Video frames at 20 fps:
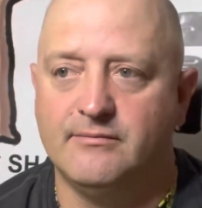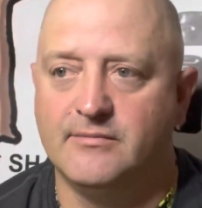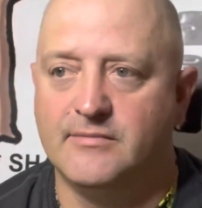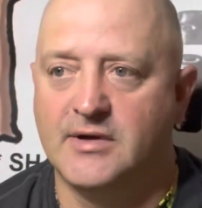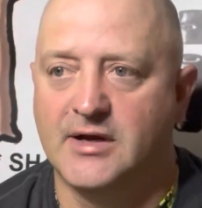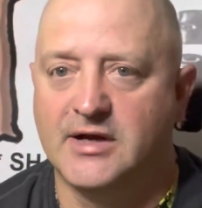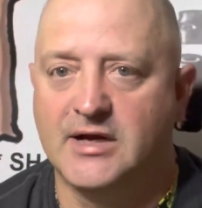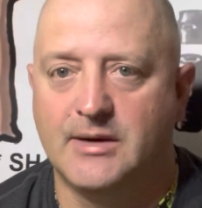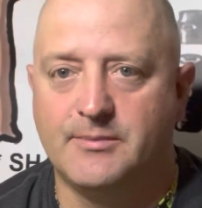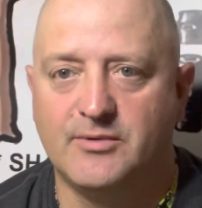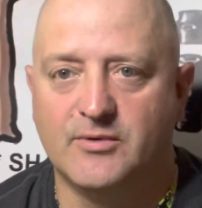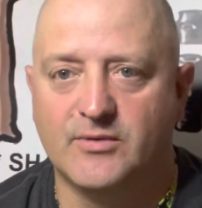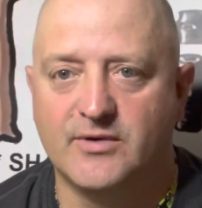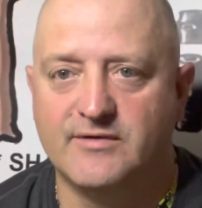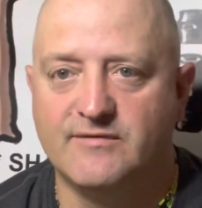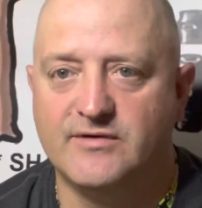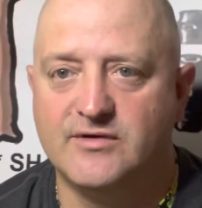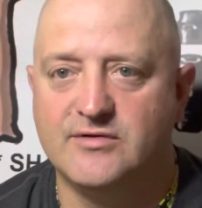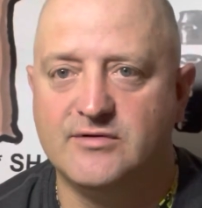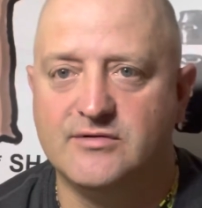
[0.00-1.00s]
a couple
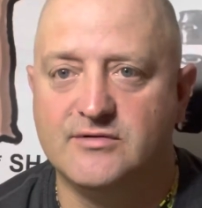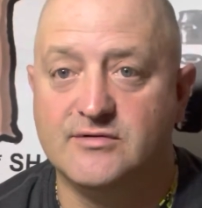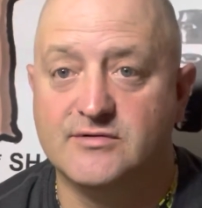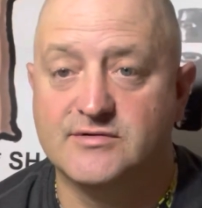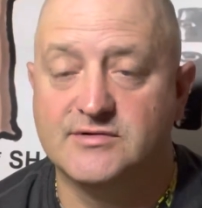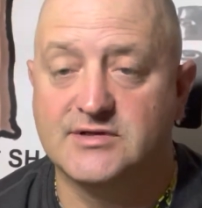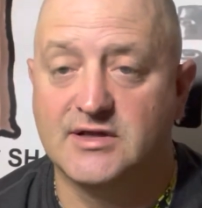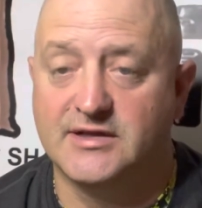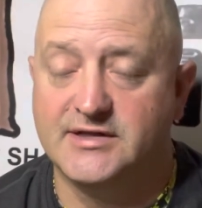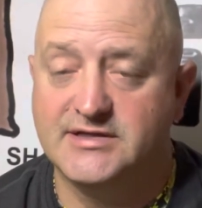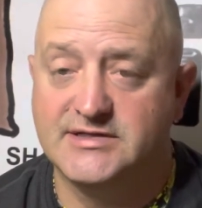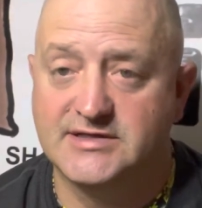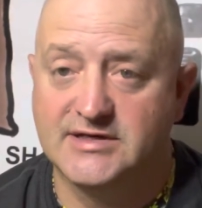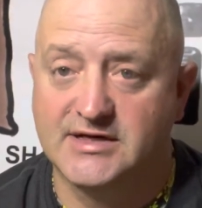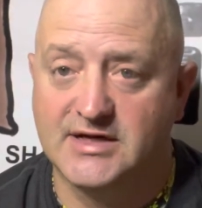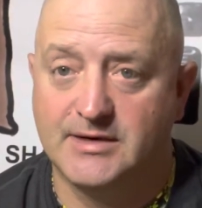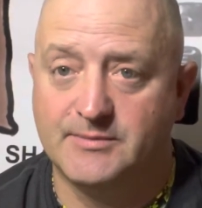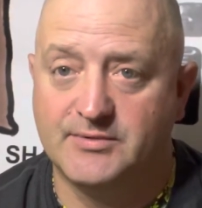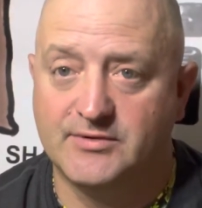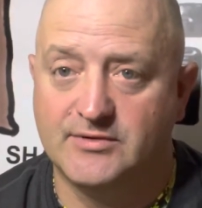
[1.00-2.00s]
reviews at least a
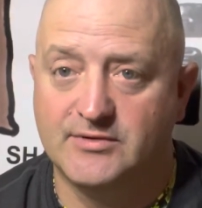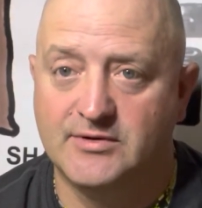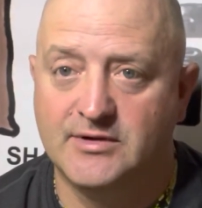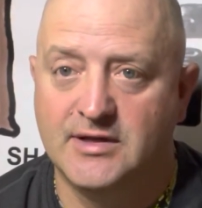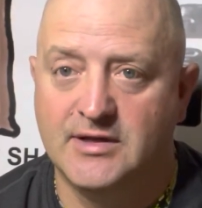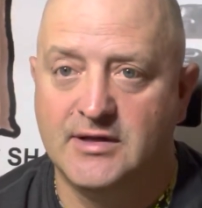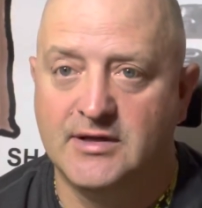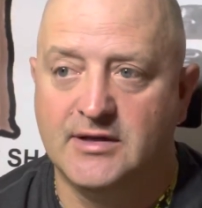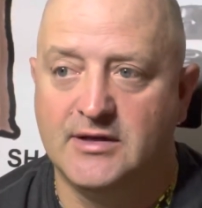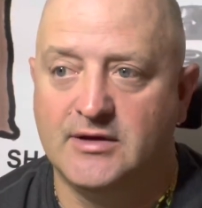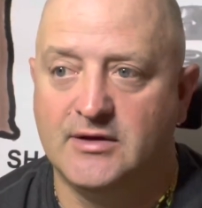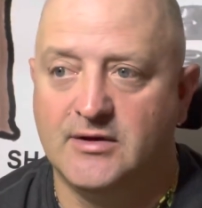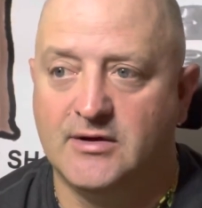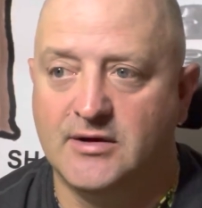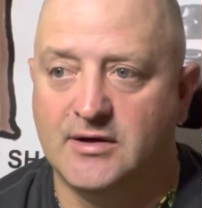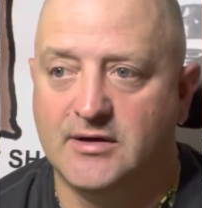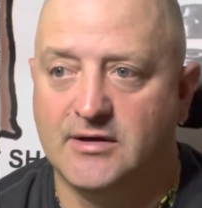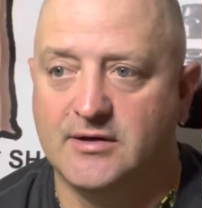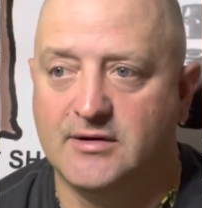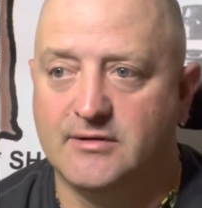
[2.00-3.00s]
couple
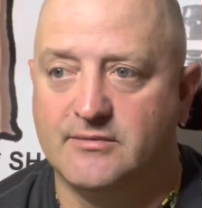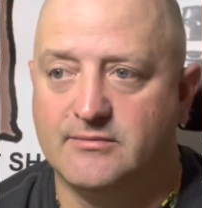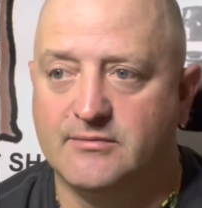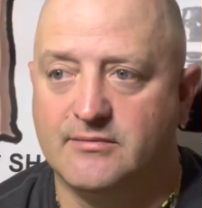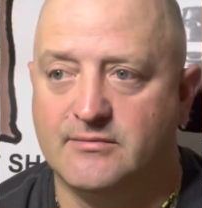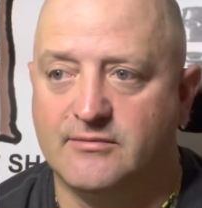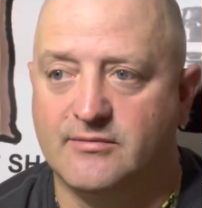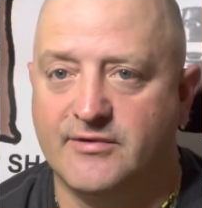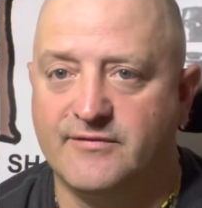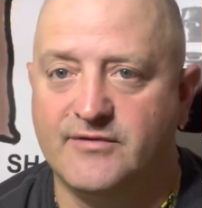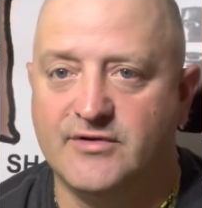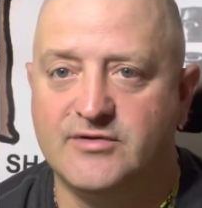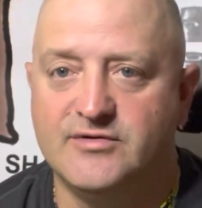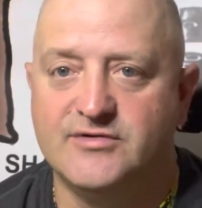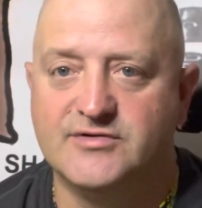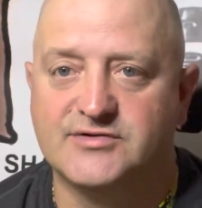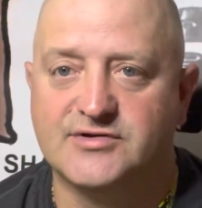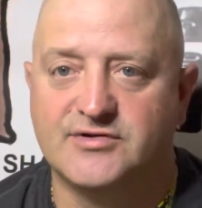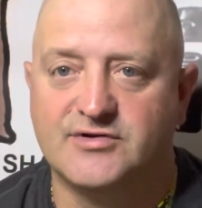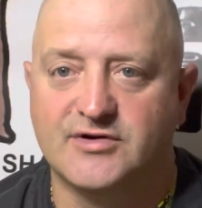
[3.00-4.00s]
um,
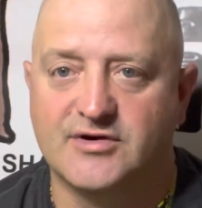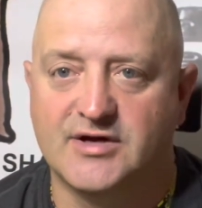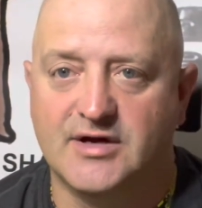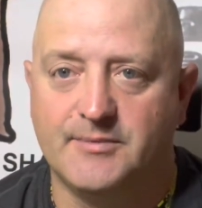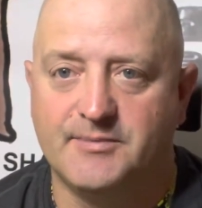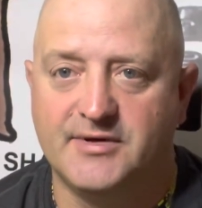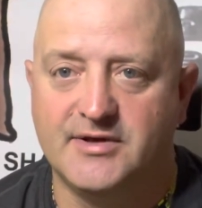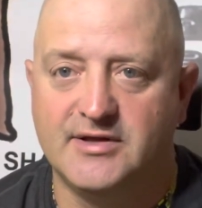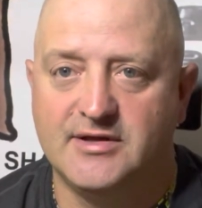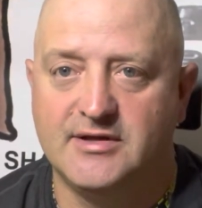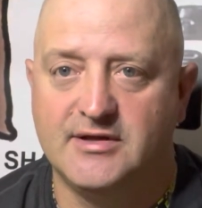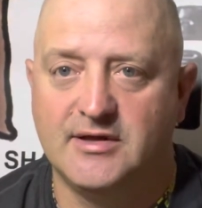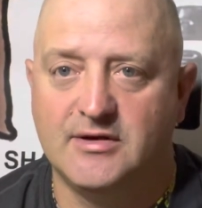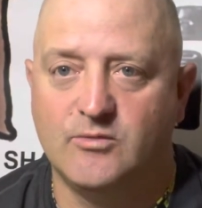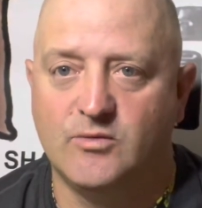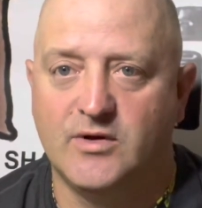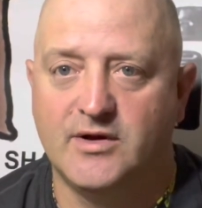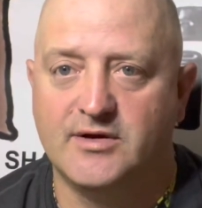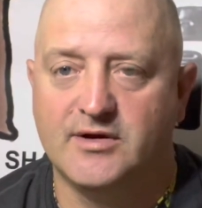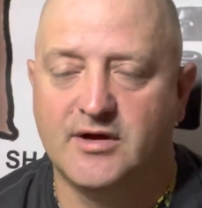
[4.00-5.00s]
reviews on your company and
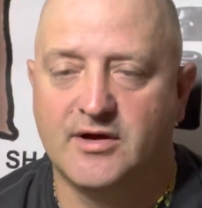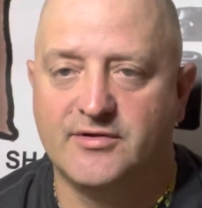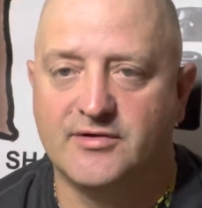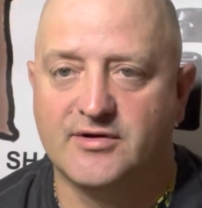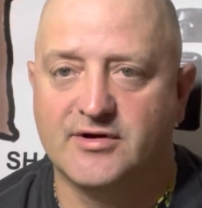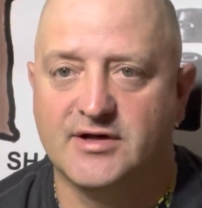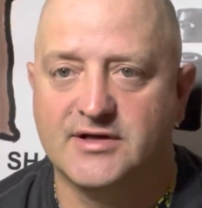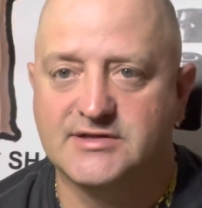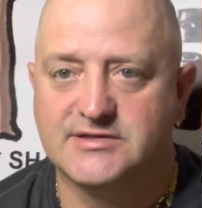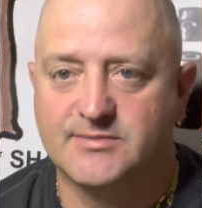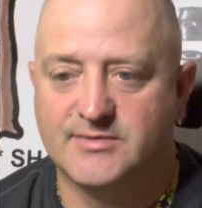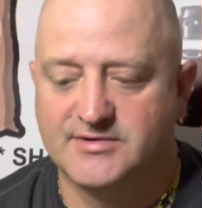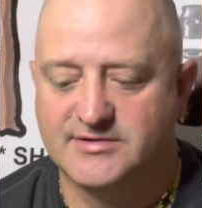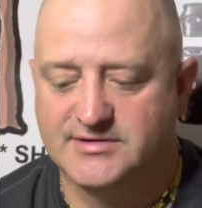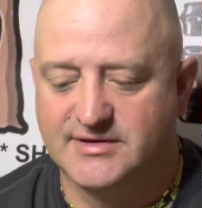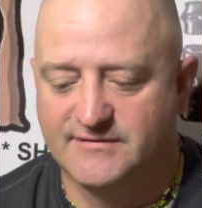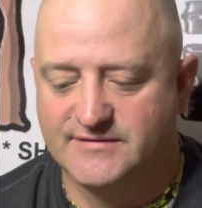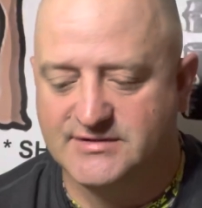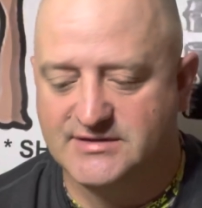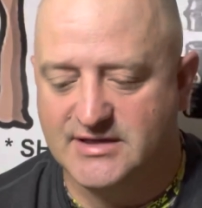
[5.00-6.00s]
what other customers
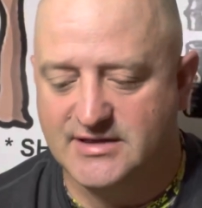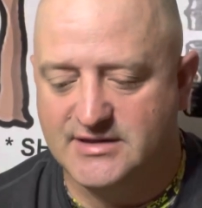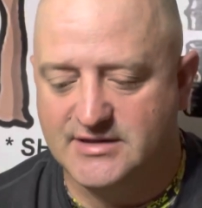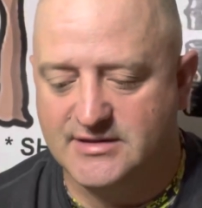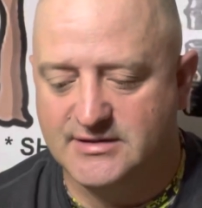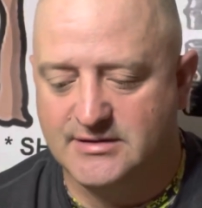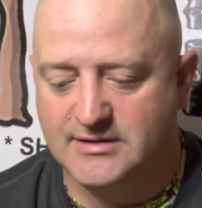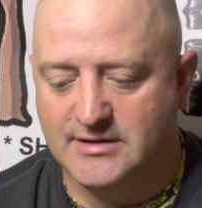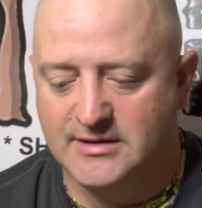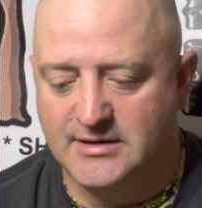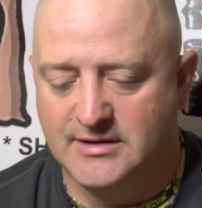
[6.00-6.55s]
have said